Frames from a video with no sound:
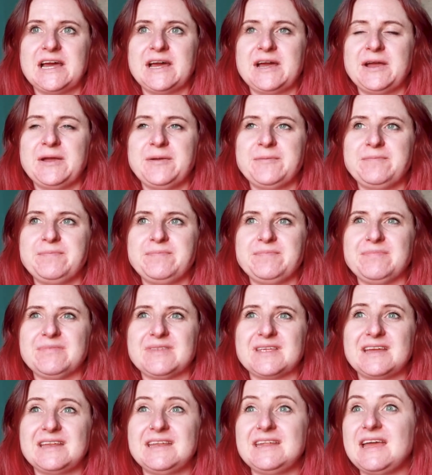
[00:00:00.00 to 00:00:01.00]
The
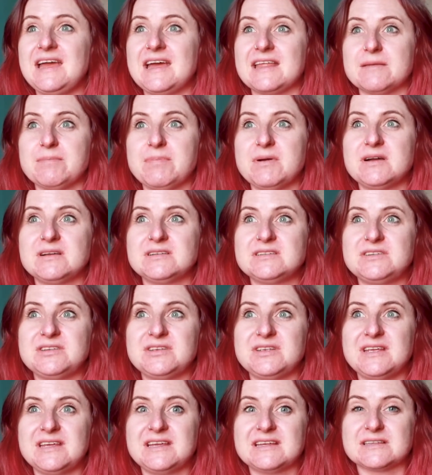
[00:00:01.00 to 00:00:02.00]
past 2
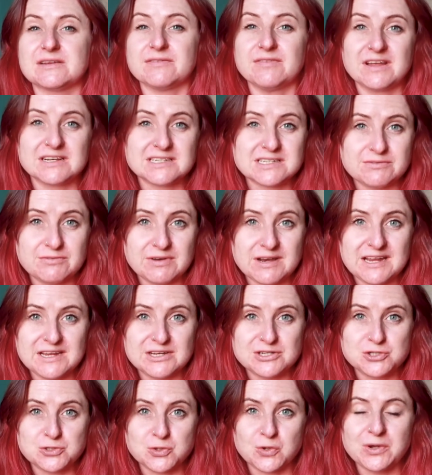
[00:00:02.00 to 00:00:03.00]
years, I've actually really
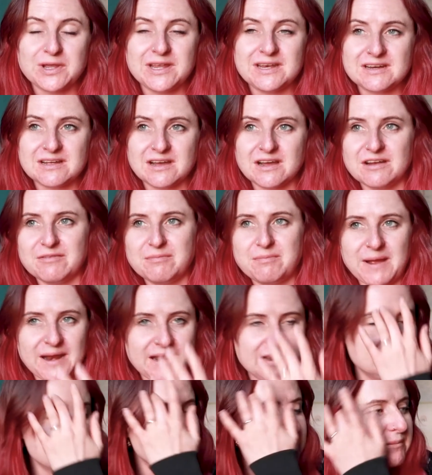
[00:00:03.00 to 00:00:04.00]
enjoyed kind of
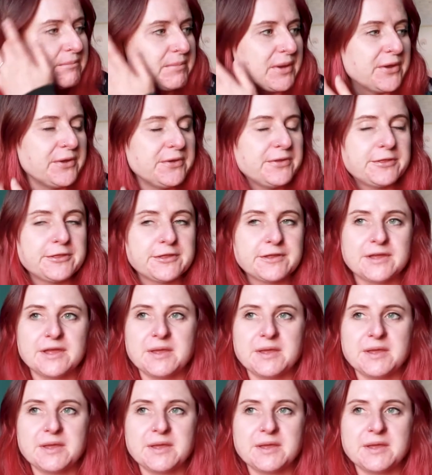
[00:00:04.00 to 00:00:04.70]
balancing both.